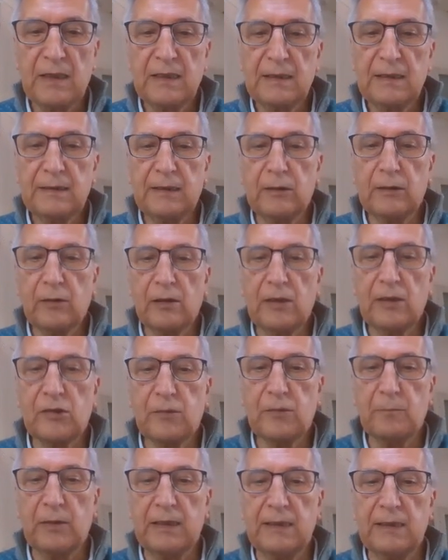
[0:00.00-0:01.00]
the
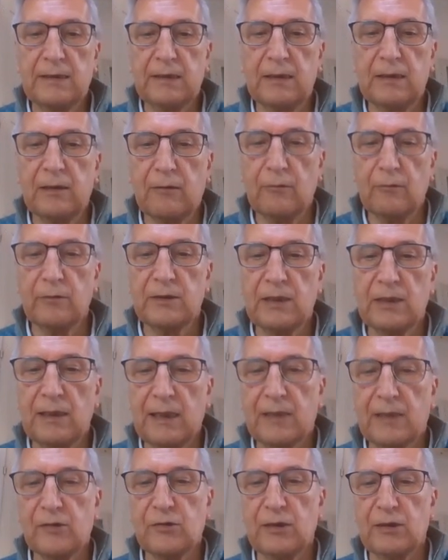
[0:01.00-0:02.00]
knowledge base includes a
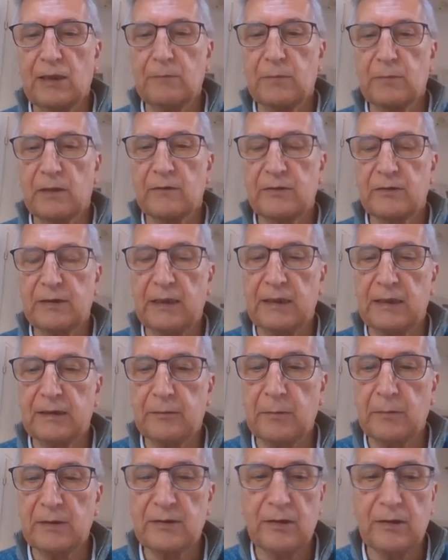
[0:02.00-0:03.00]
large number of
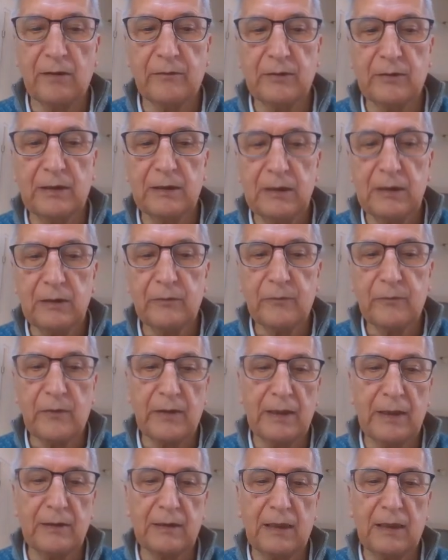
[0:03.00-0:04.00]
statements of the
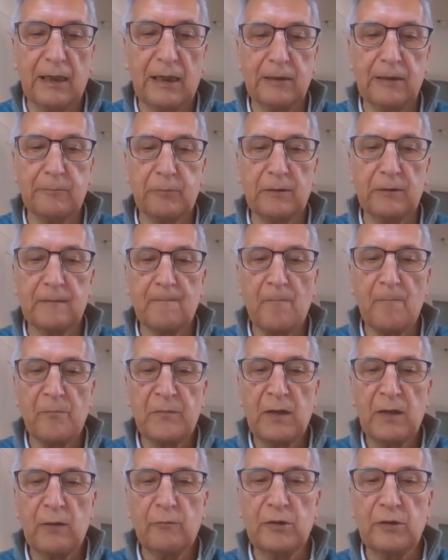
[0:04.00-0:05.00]
if-then type,
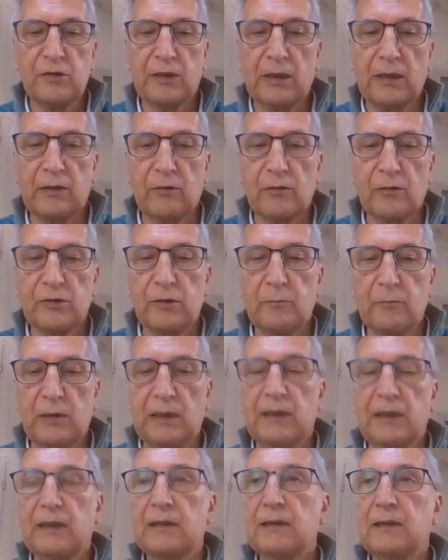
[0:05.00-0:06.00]
which can also be
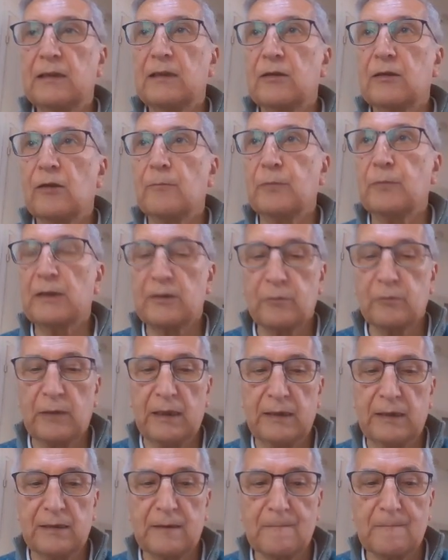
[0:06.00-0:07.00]
linked in complex
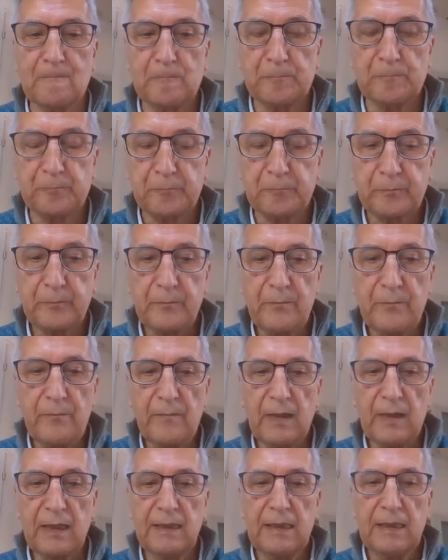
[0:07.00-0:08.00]
ways.
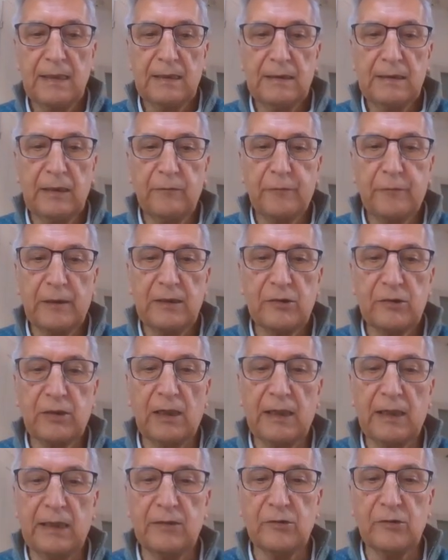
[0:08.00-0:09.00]
The
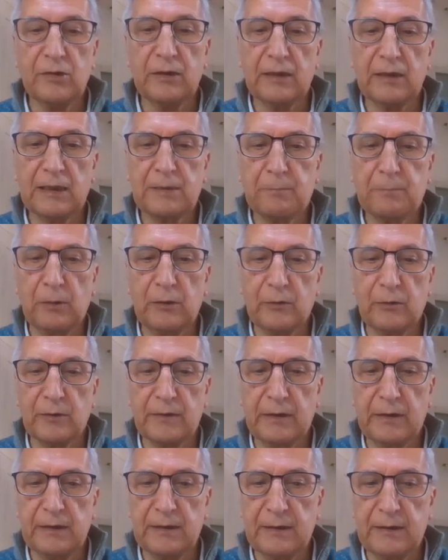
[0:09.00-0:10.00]
inferential engine explores
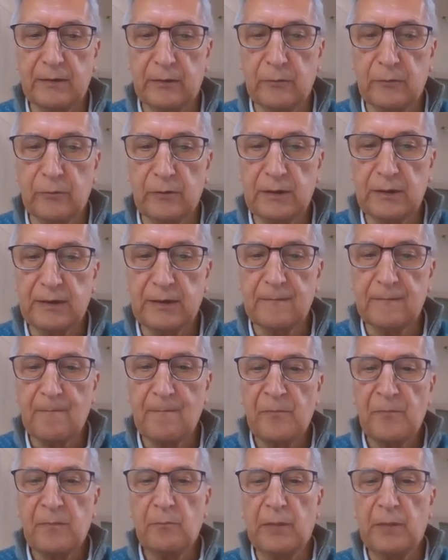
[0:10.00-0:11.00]
these rules
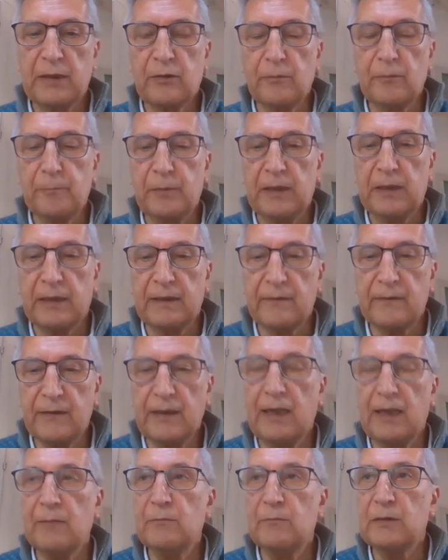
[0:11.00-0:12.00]
by comparing
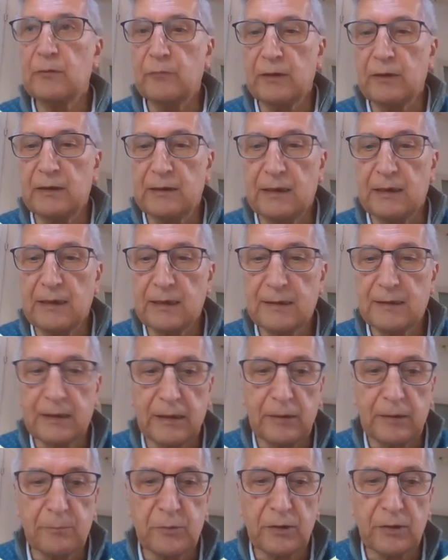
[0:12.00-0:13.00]
them with the
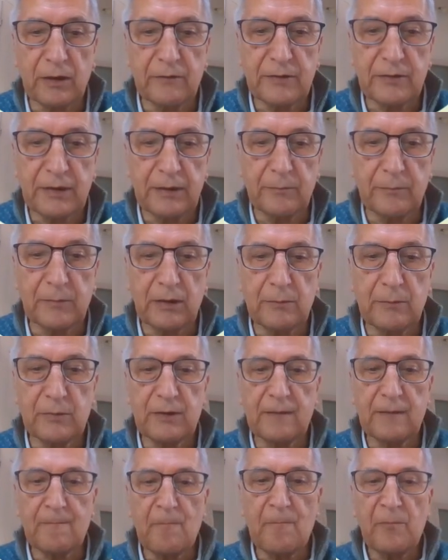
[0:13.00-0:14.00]
description of
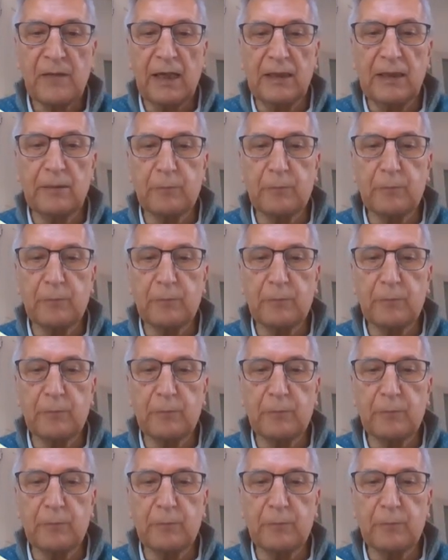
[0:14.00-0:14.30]
symptoms and